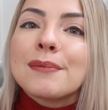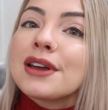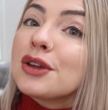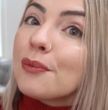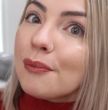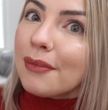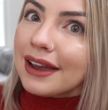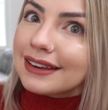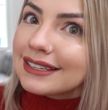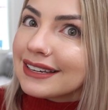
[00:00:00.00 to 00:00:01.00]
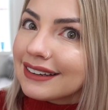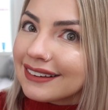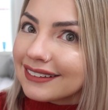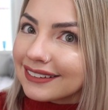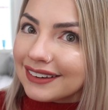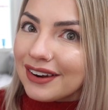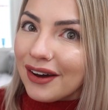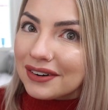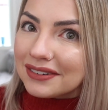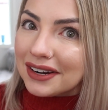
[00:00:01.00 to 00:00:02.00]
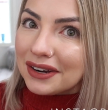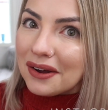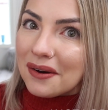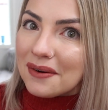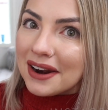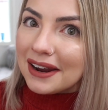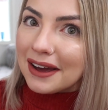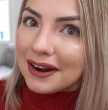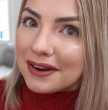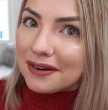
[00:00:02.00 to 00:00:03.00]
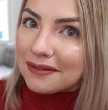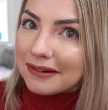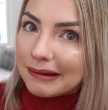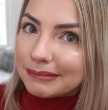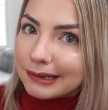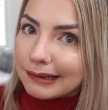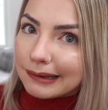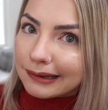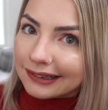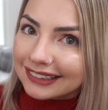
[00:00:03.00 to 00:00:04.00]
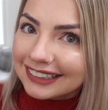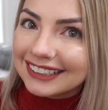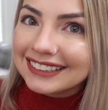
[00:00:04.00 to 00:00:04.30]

you might not already know what I got a new reptile.